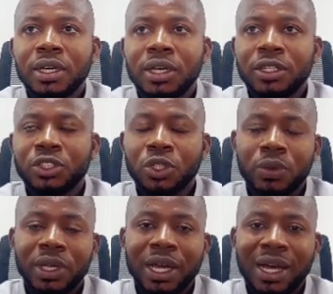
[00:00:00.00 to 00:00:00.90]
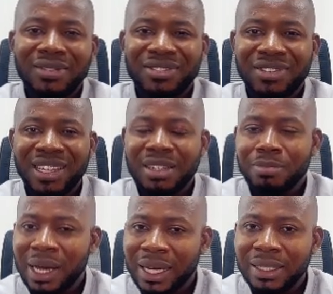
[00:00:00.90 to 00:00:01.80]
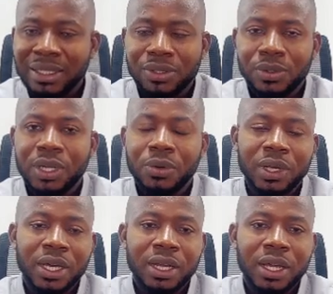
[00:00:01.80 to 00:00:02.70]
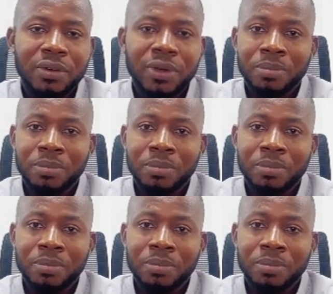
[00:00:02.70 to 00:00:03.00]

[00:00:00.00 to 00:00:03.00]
ensure we have in mind so that we can have